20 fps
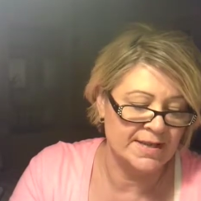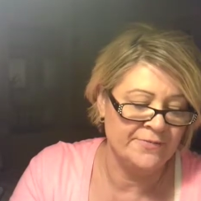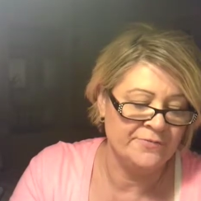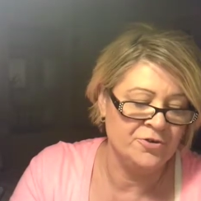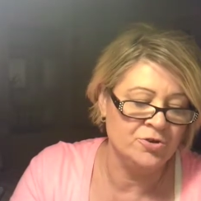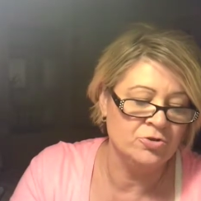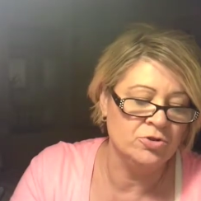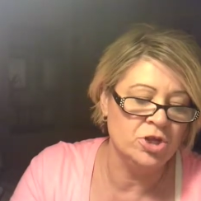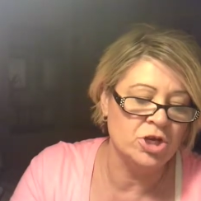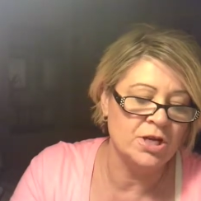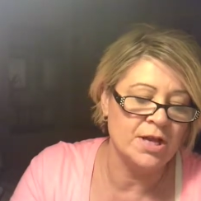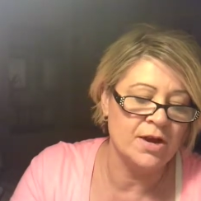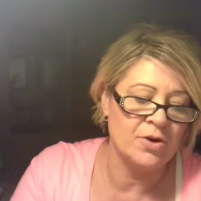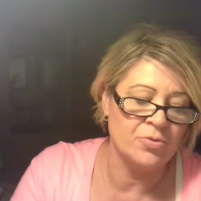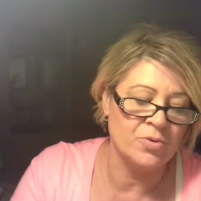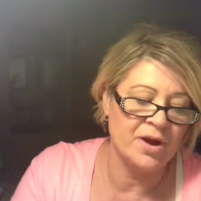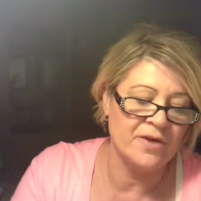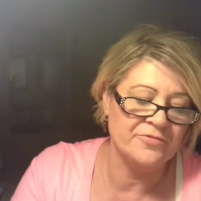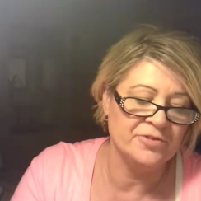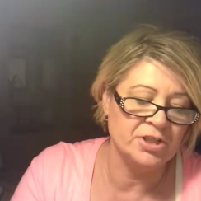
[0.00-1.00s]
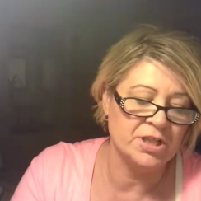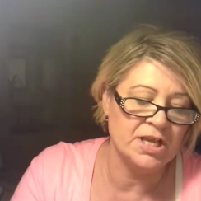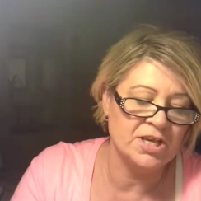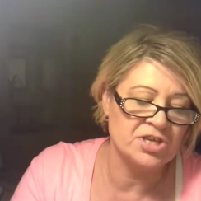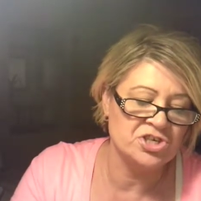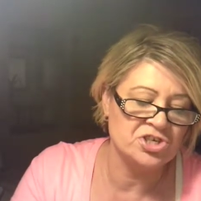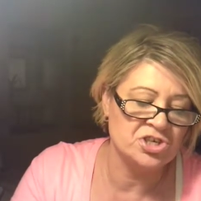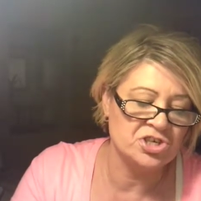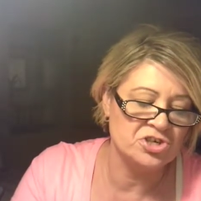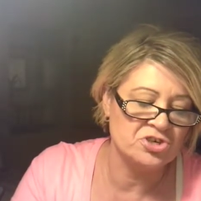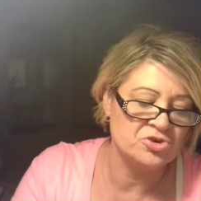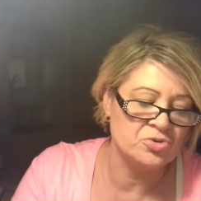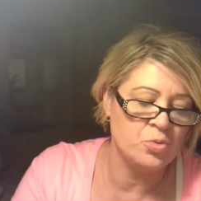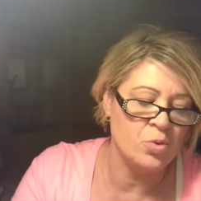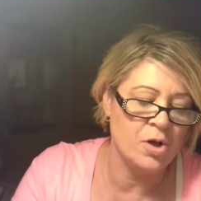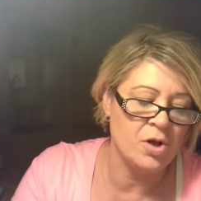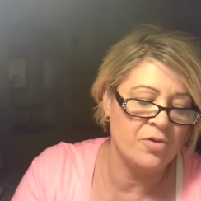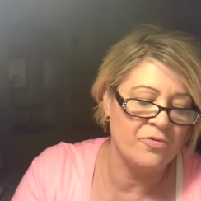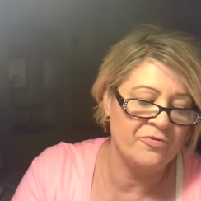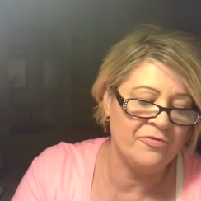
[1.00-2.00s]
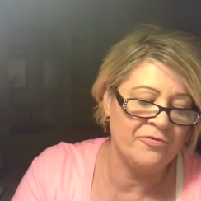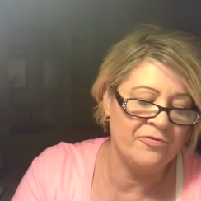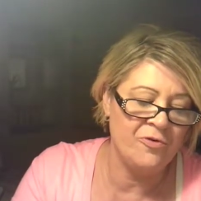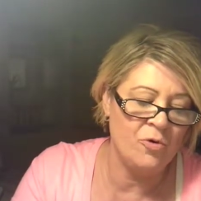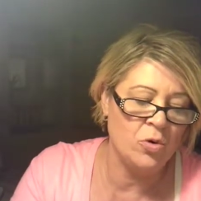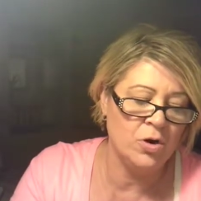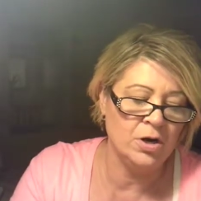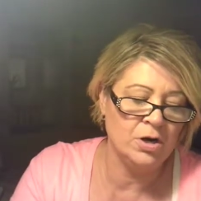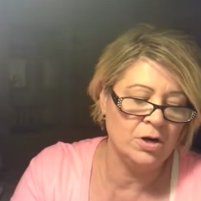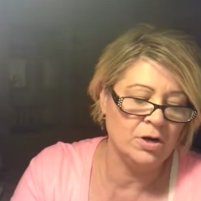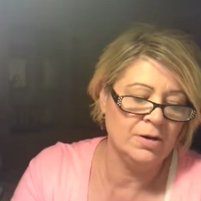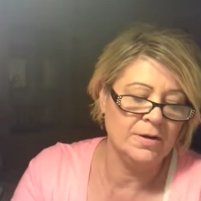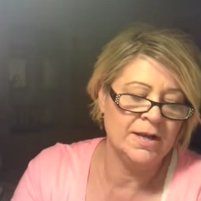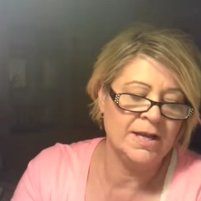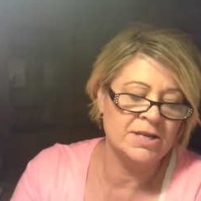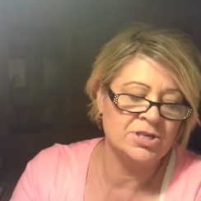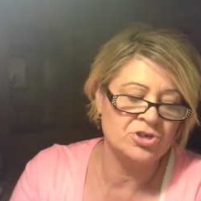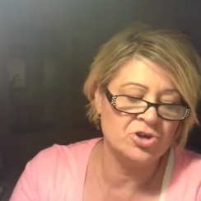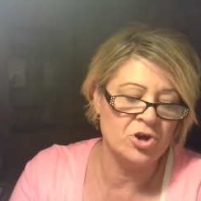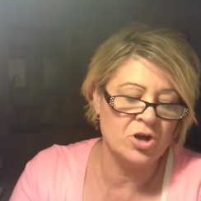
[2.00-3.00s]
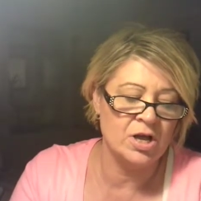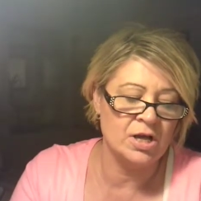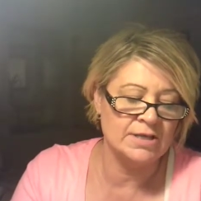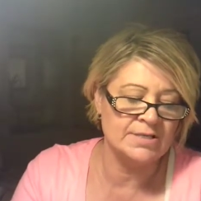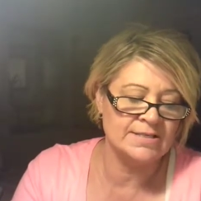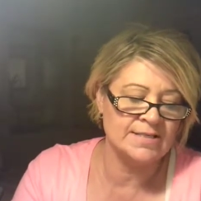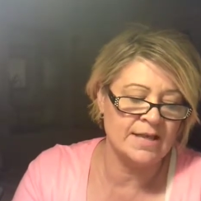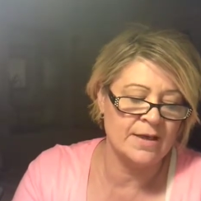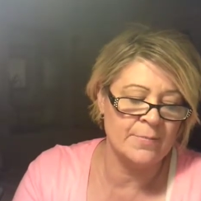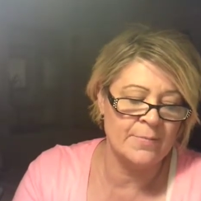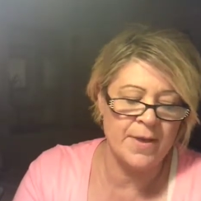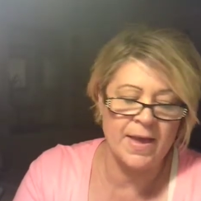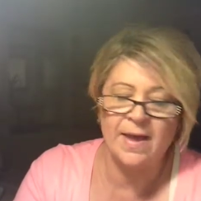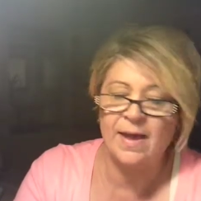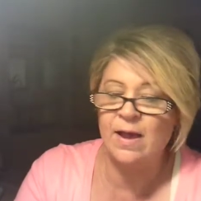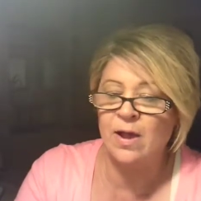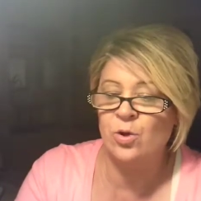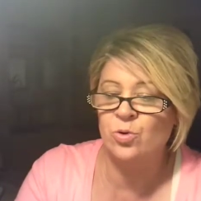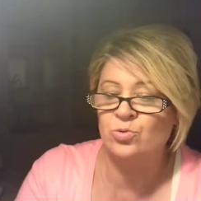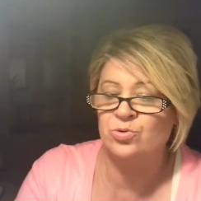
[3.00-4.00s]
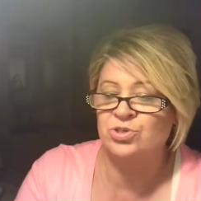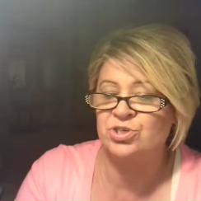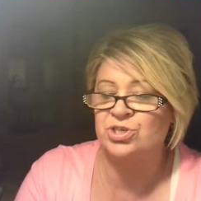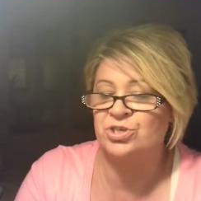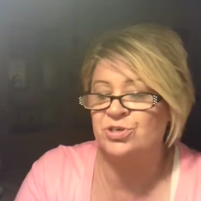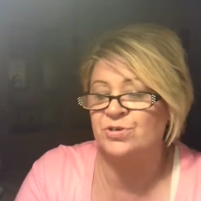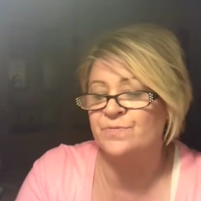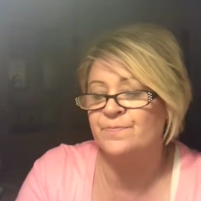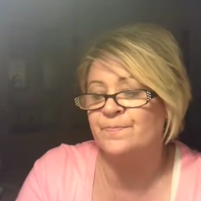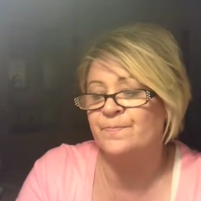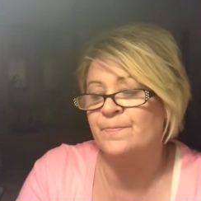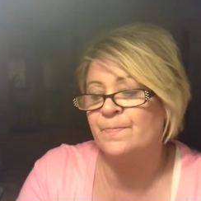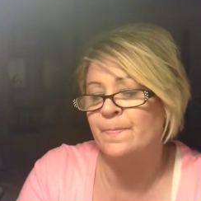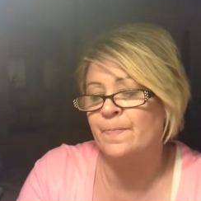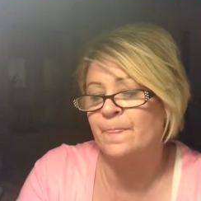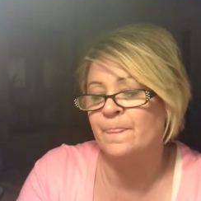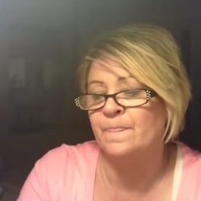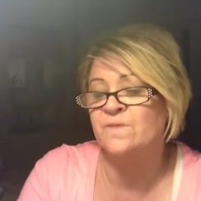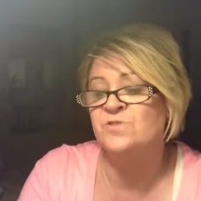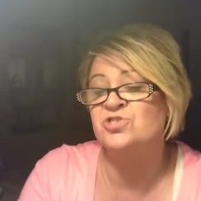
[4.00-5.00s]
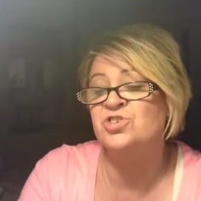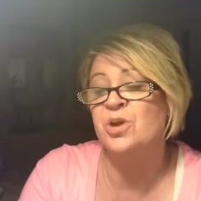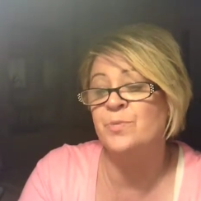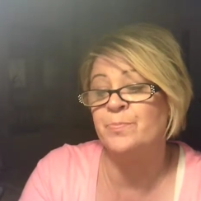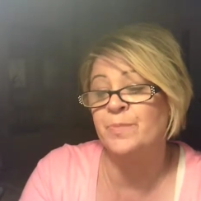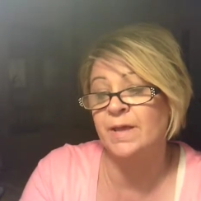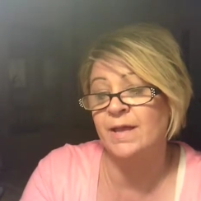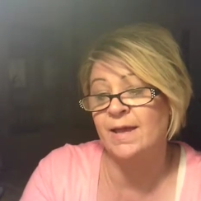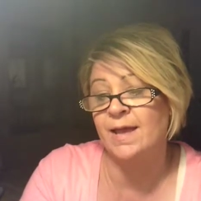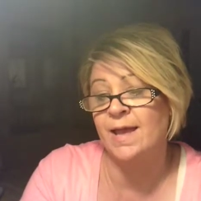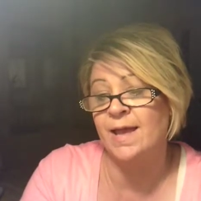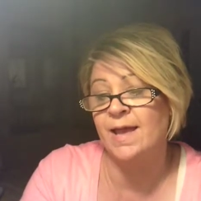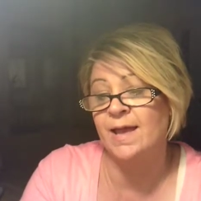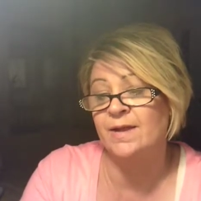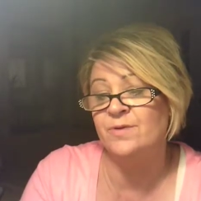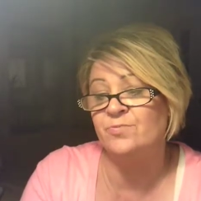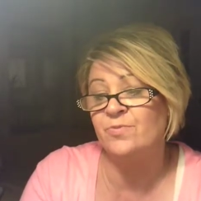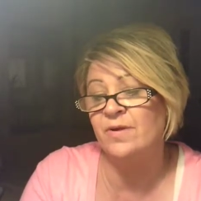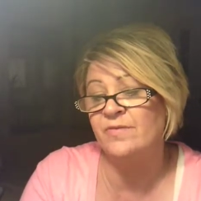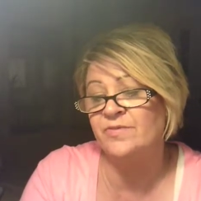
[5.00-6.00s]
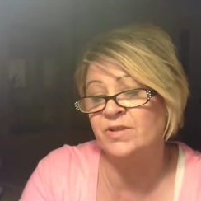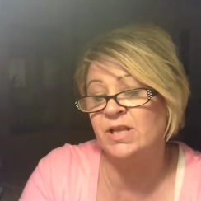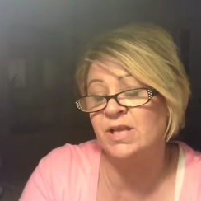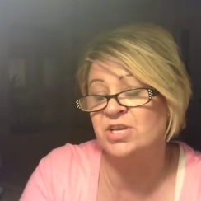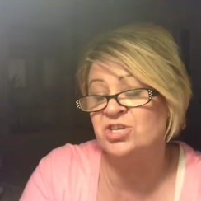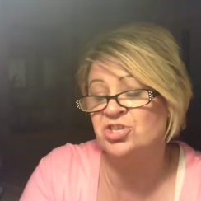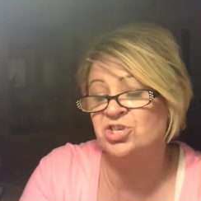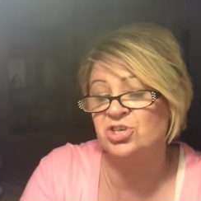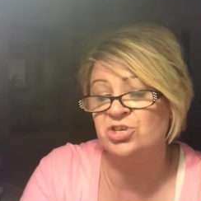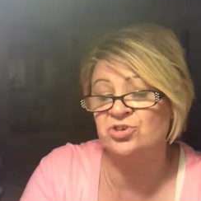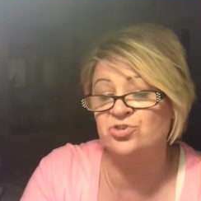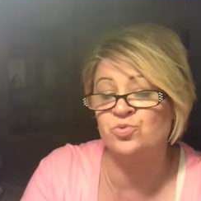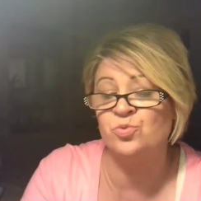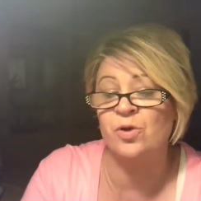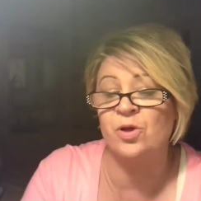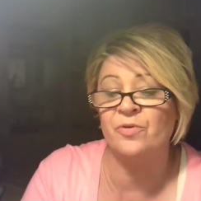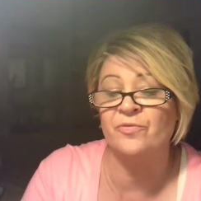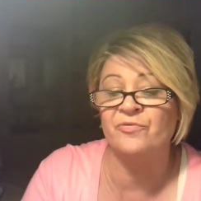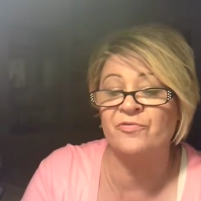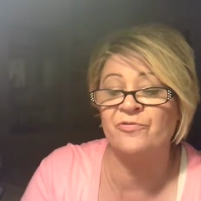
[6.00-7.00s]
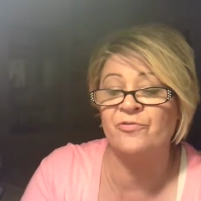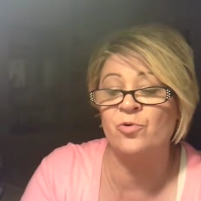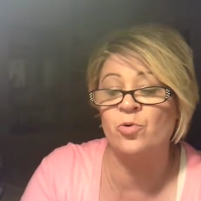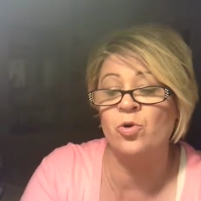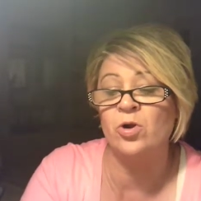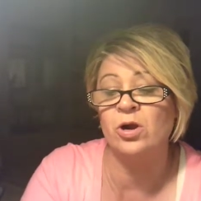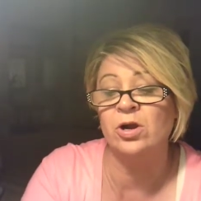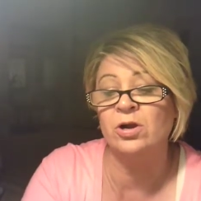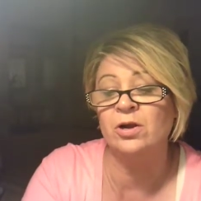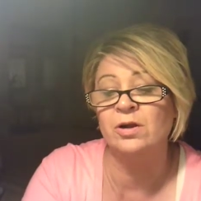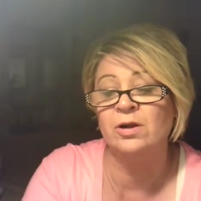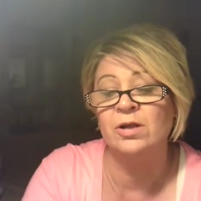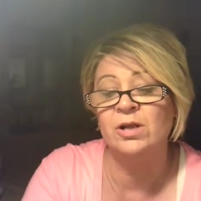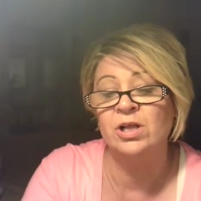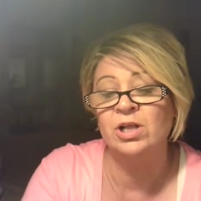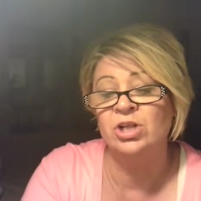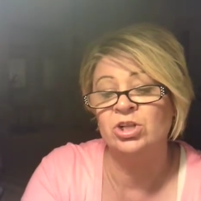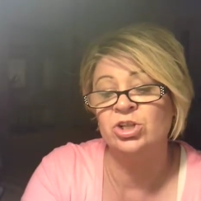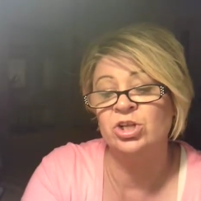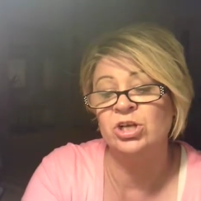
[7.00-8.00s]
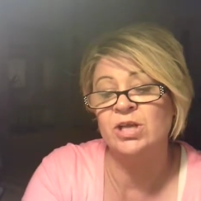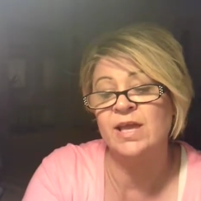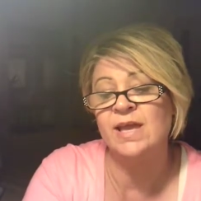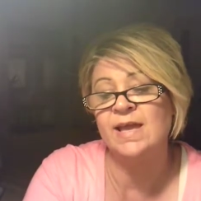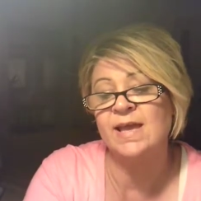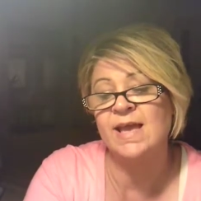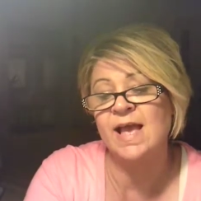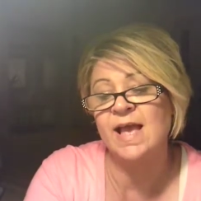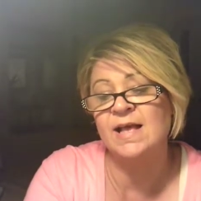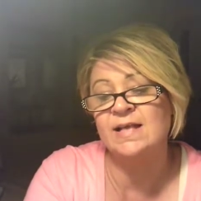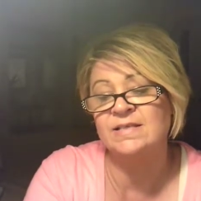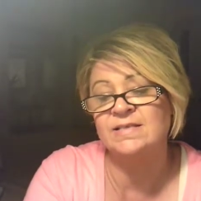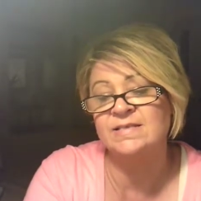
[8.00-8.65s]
If you look at Revelation 12:4, it talks about, jumping ahead, Revelation 12:4, looking at